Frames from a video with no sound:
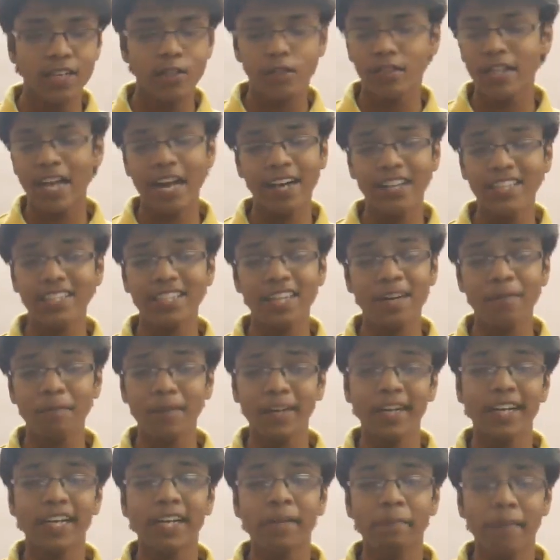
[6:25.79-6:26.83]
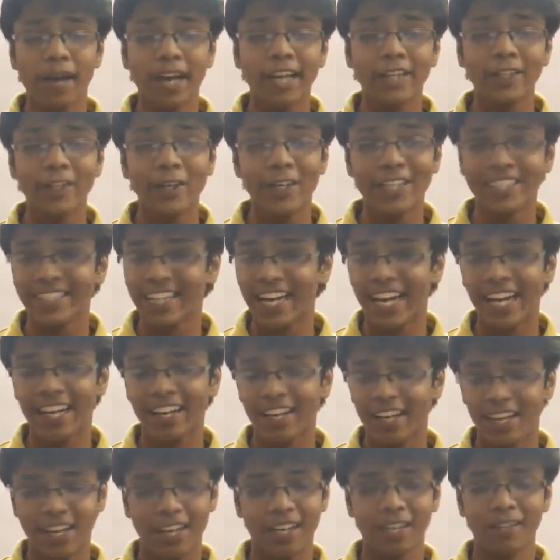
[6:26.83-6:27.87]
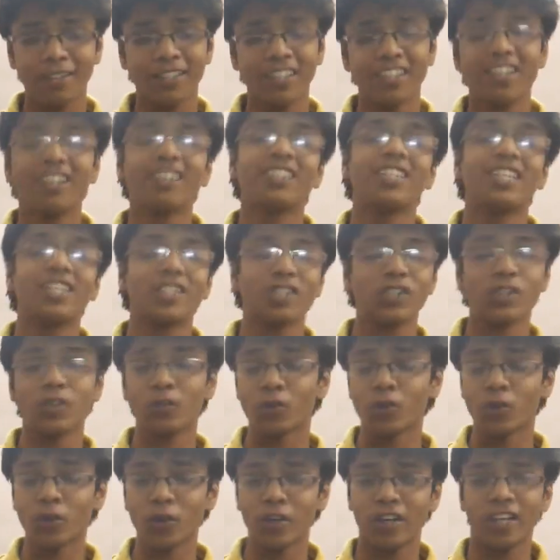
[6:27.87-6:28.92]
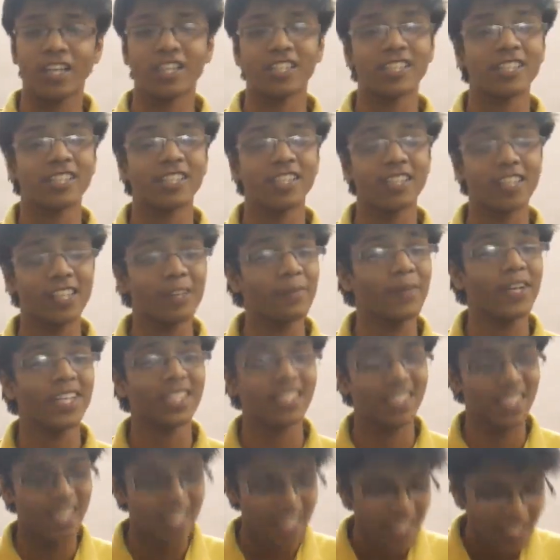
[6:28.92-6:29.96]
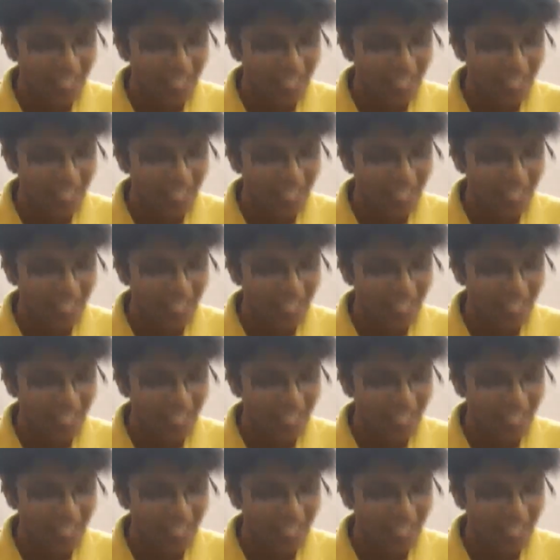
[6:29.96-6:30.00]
So that is completely my thoughts, and just don't go crazy in the comments.